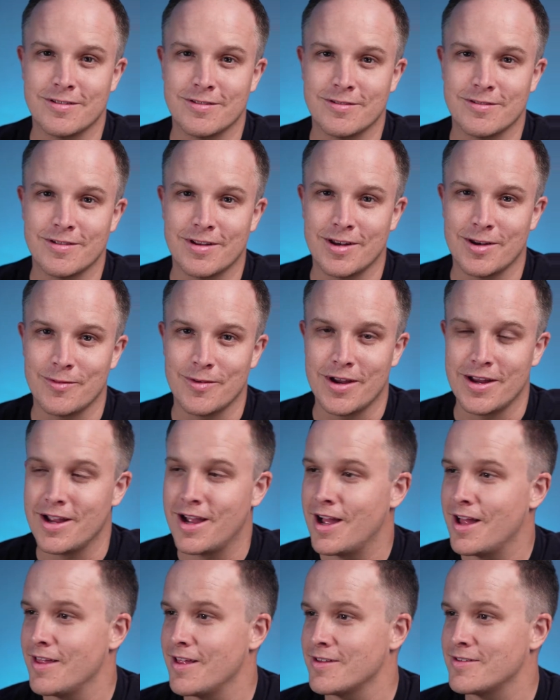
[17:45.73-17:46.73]
Anyway.
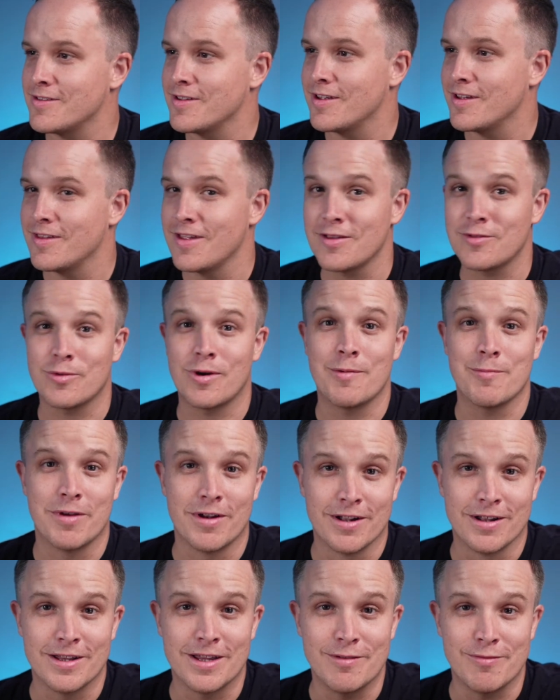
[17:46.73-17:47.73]
That's it. That's where I'm gonna
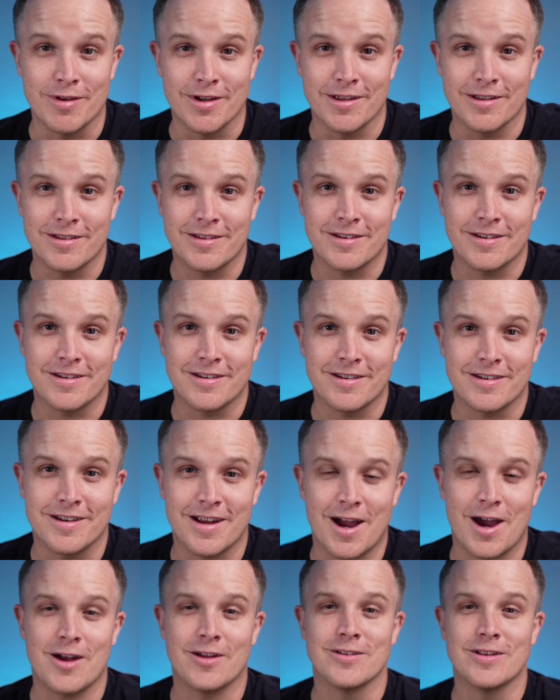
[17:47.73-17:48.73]
leave it.
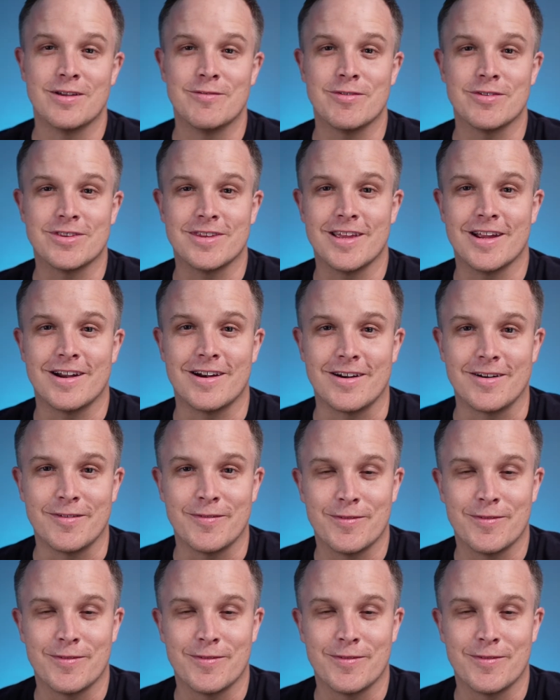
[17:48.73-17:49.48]
I'll leave it there.